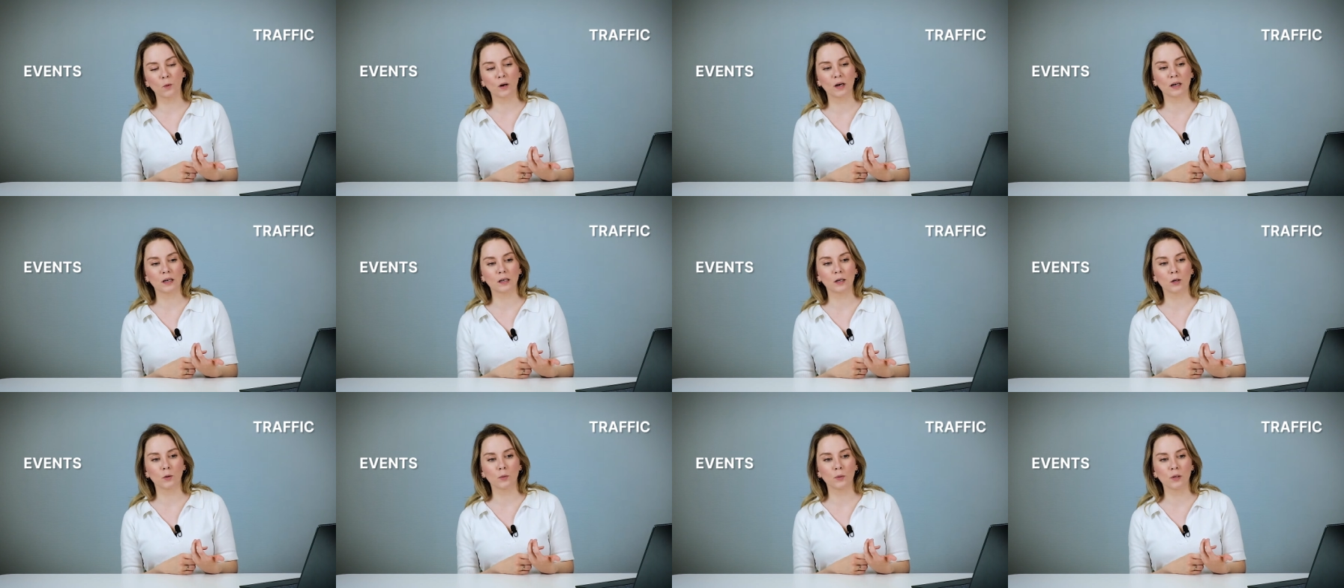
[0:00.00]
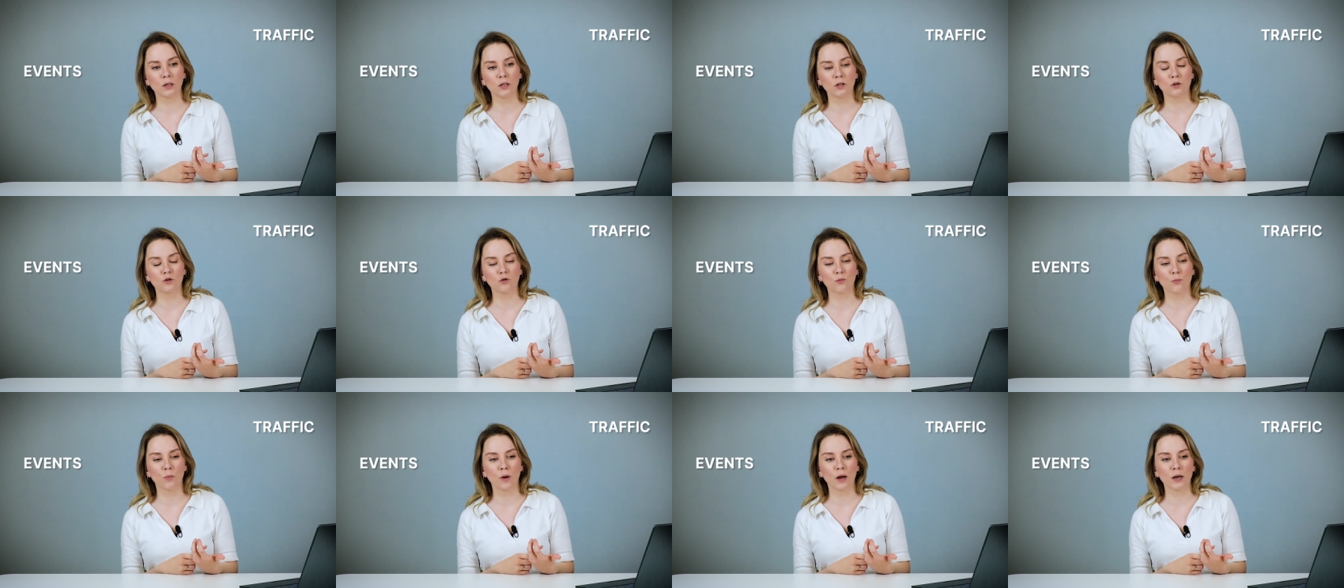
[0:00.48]
we're going
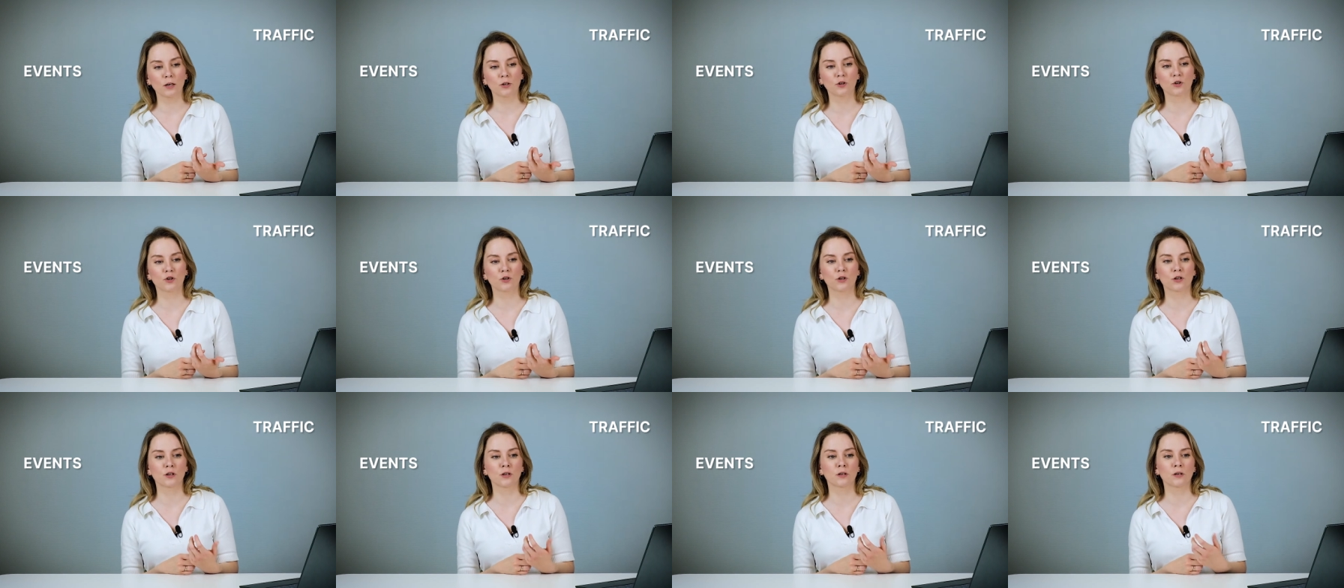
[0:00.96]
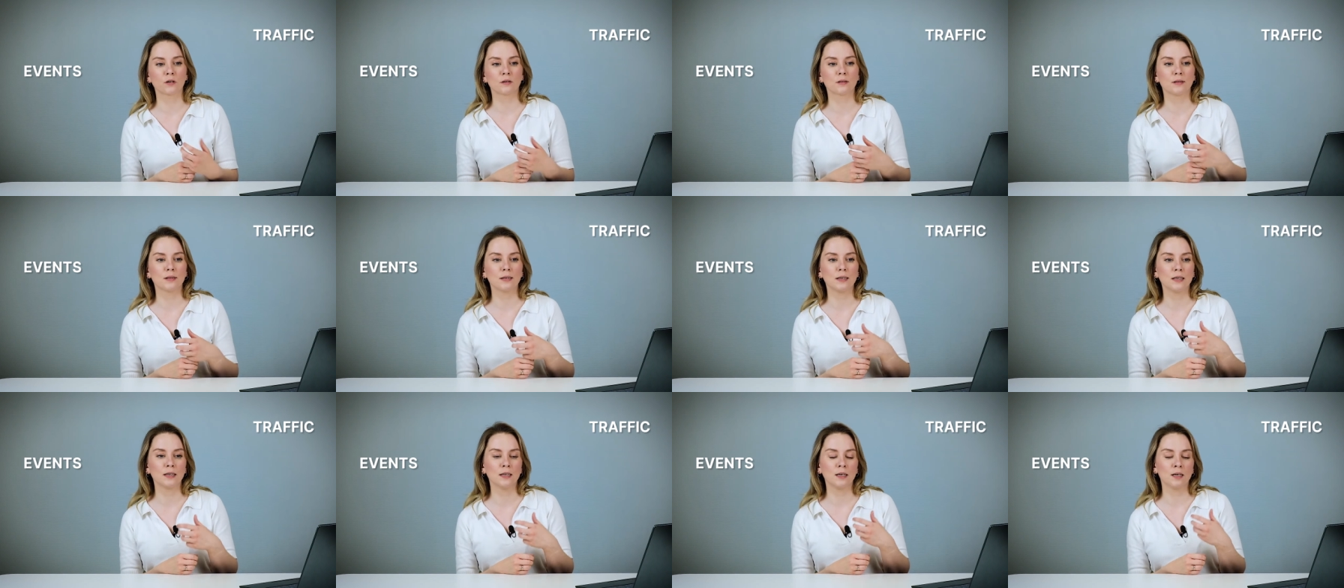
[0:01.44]
to measure
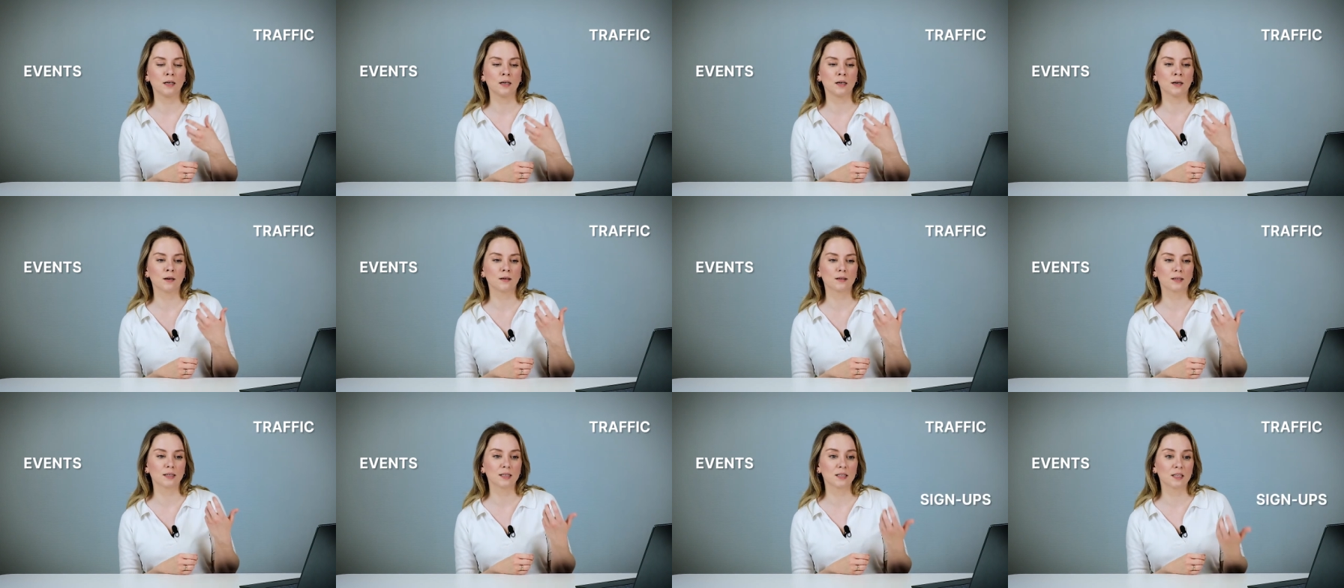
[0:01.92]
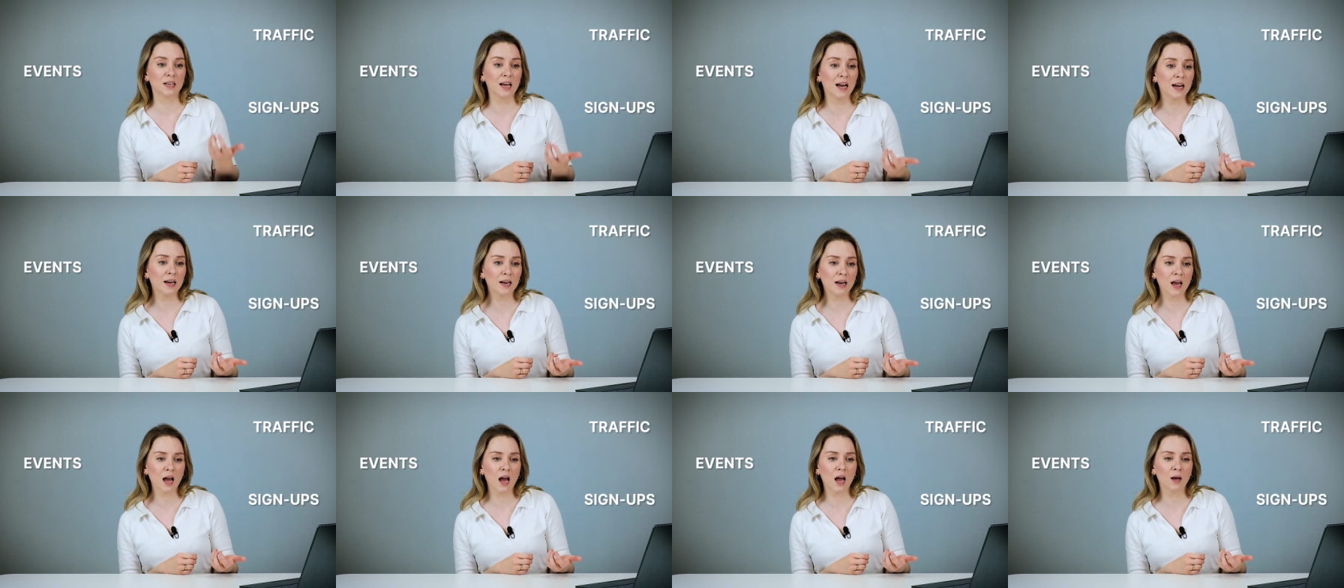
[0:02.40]
the
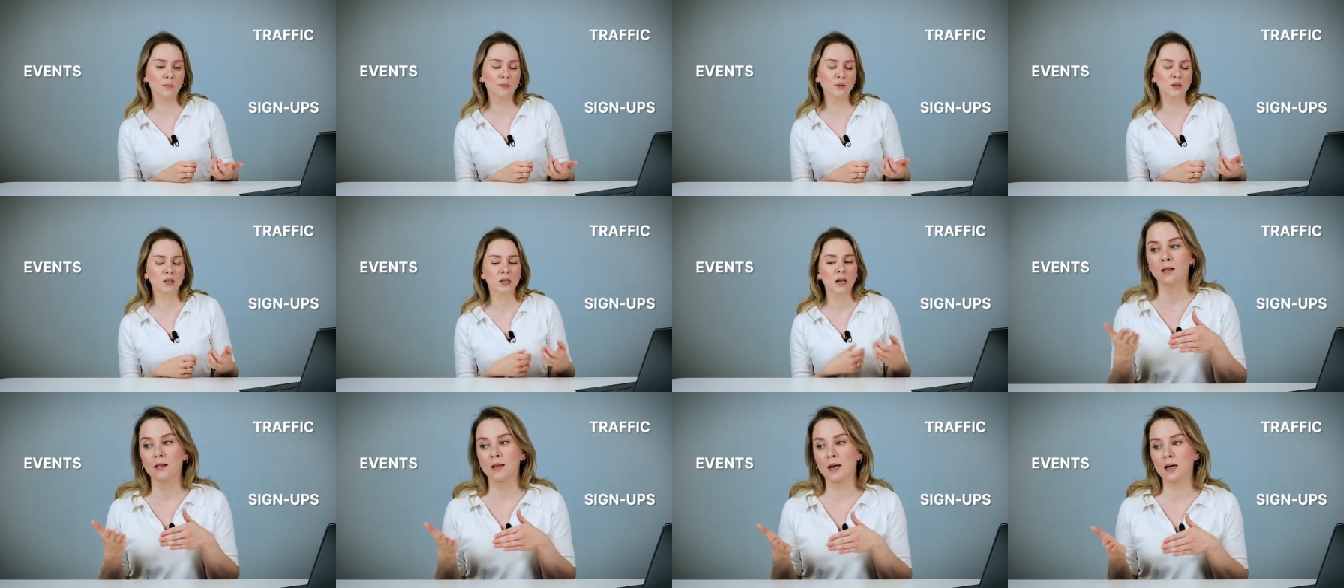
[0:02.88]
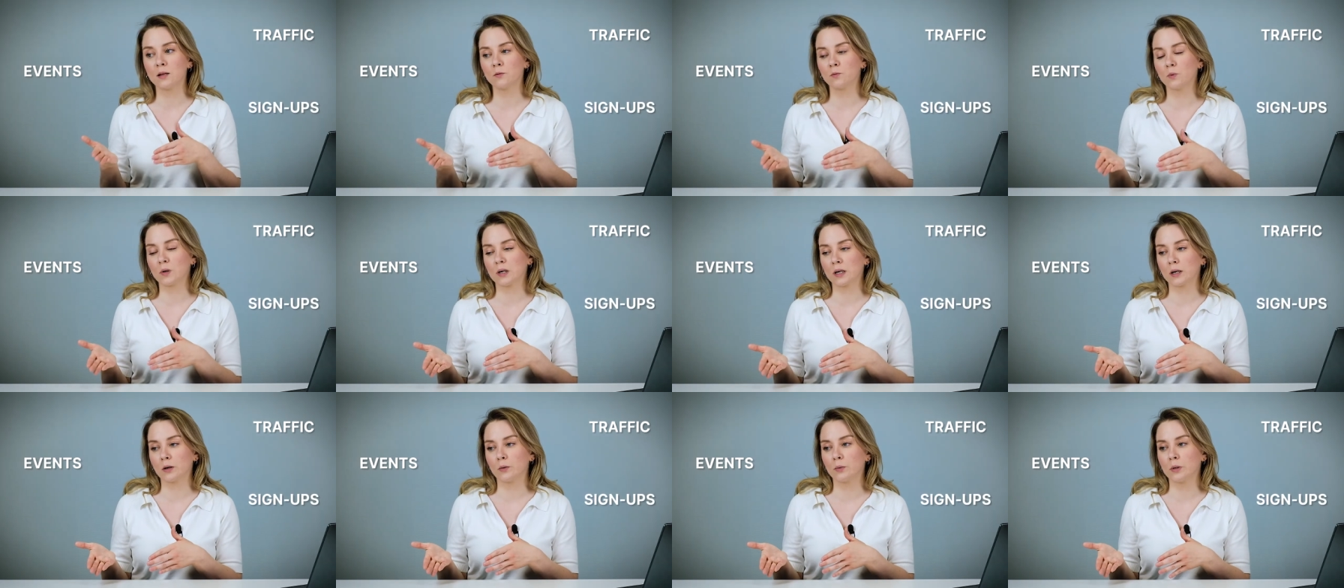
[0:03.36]
signups, then
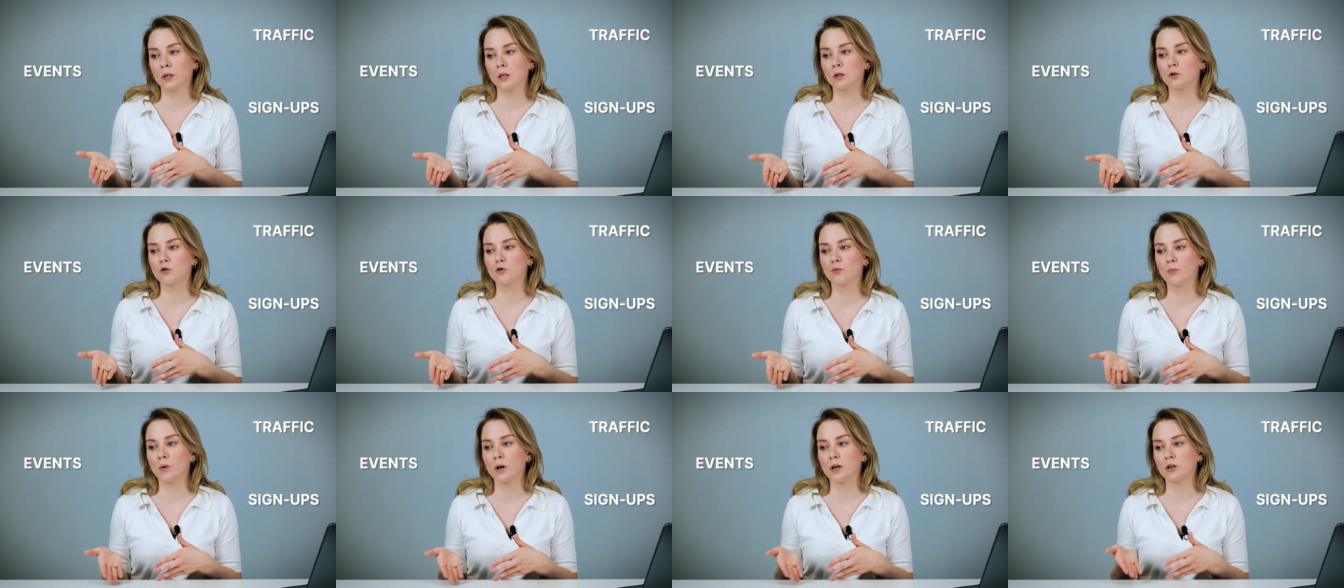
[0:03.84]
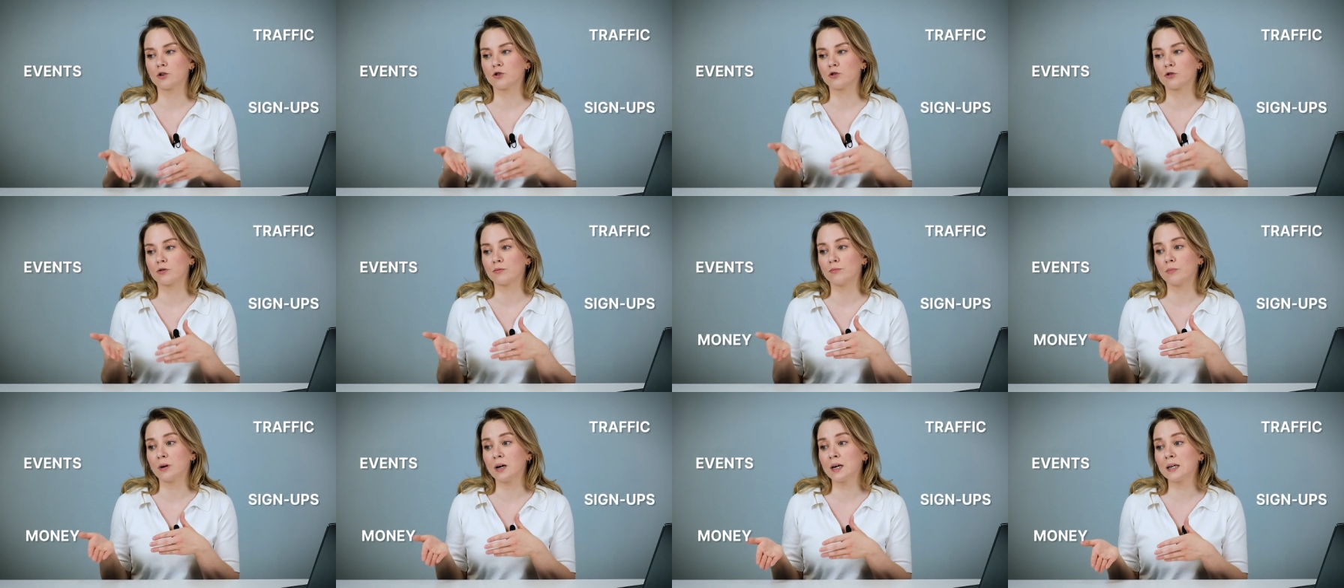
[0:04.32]
we're going to
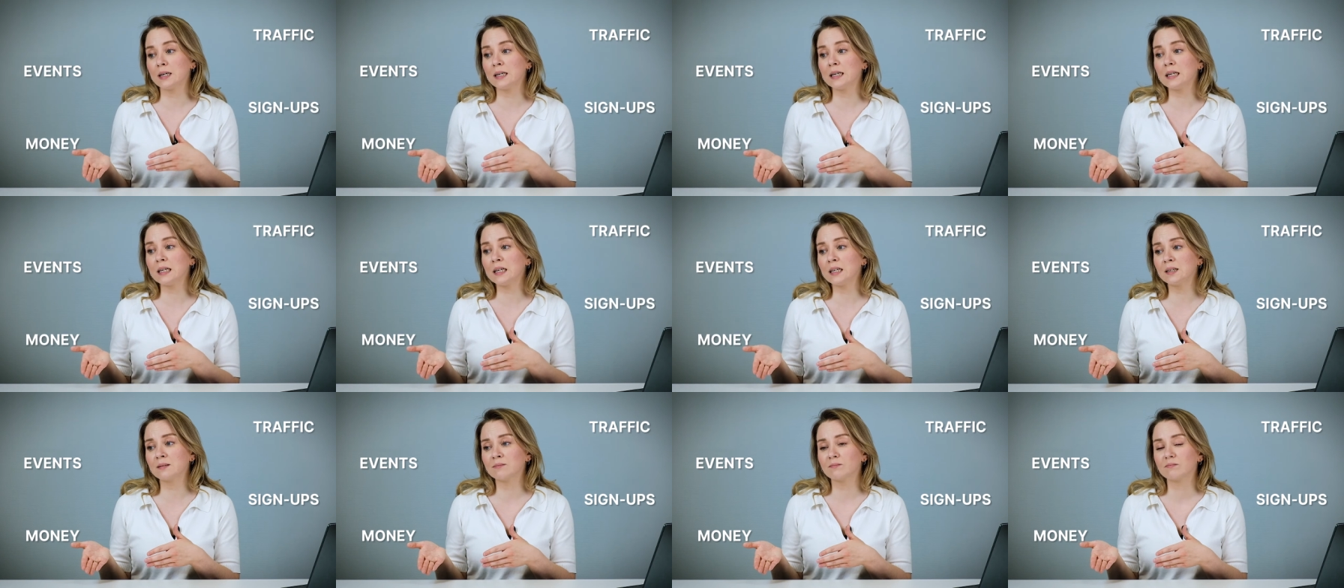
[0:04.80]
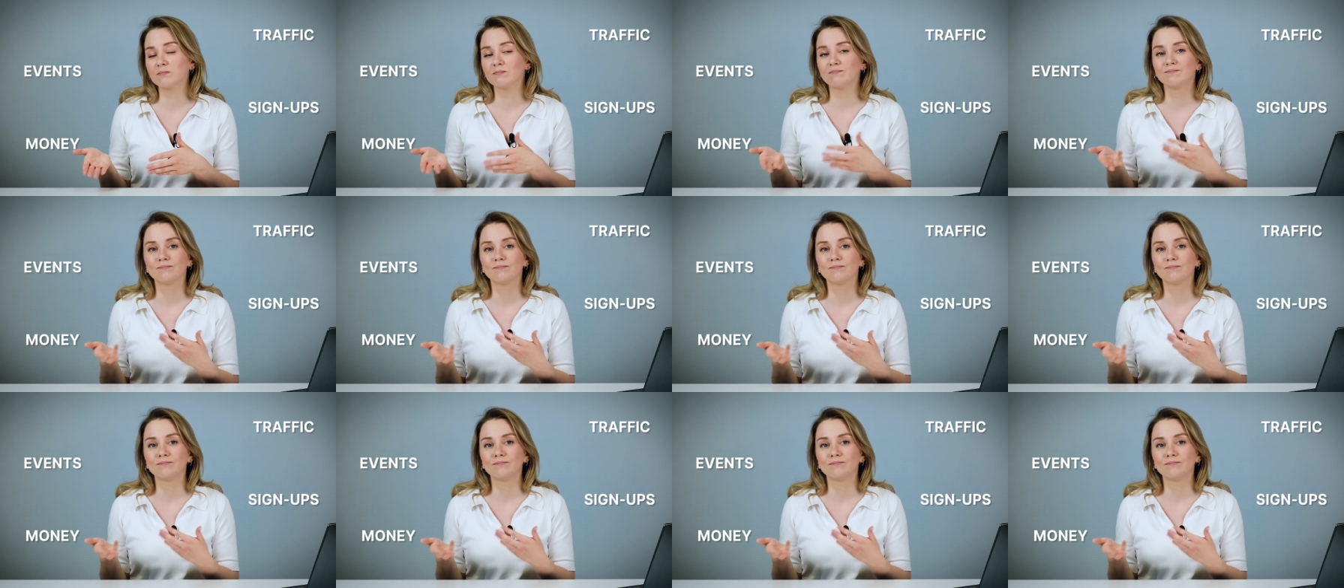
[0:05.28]
measure money.